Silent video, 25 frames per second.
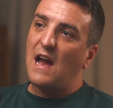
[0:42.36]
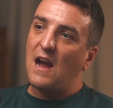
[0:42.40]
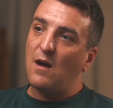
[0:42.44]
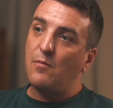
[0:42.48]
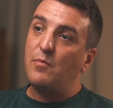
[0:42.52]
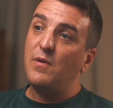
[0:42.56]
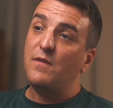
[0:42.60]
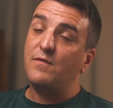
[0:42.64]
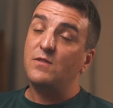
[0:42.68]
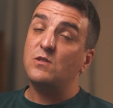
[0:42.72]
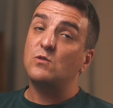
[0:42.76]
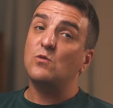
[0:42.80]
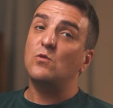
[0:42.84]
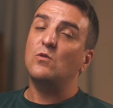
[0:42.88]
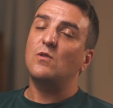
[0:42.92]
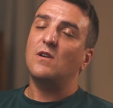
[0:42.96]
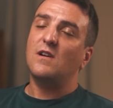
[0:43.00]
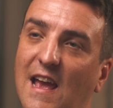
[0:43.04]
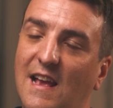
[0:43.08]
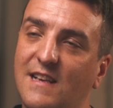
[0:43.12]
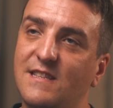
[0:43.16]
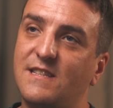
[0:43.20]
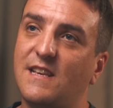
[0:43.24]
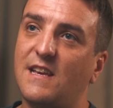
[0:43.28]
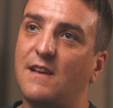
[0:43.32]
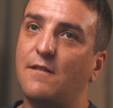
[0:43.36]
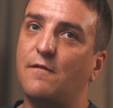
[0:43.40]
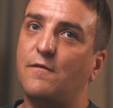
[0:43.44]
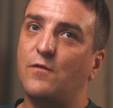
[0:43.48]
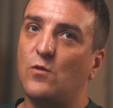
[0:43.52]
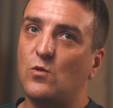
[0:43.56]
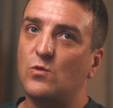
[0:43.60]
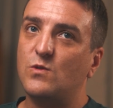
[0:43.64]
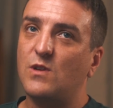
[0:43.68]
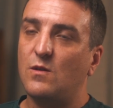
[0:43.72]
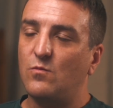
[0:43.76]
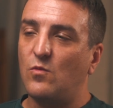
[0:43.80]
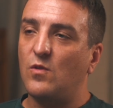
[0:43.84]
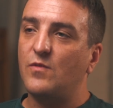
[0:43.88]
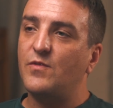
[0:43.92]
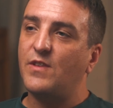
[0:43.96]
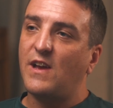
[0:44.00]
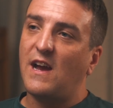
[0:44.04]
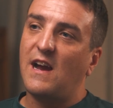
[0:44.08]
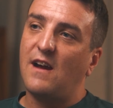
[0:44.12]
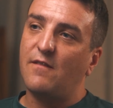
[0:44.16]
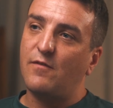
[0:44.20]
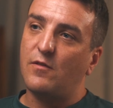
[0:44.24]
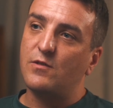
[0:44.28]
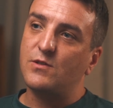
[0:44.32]
How pivotal is it for someone to
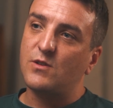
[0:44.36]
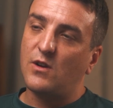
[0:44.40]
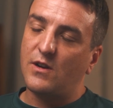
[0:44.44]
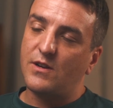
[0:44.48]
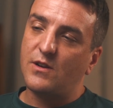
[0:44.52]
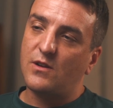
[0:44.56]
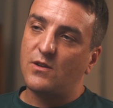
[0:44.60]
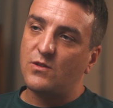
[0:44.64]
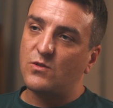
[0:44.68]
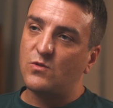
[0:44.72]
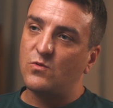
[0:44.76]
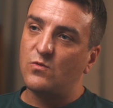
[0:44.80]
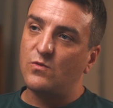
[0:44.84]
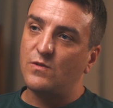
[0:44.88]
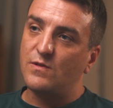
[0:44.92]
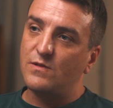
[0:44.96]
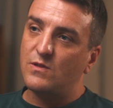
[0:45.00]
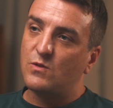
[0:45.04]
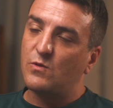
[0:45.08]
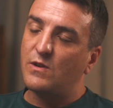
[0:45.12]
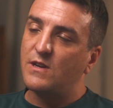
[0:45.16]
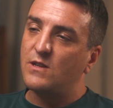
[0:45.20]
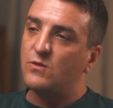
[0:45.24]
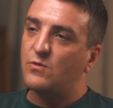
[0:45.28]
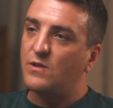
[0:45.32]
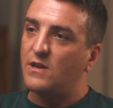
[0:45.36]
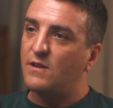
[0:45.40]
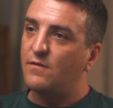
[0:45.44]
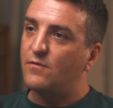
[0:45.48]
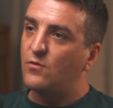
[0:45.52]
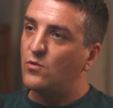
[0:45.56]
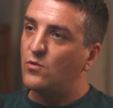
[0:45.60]
have a side hustle in 2024?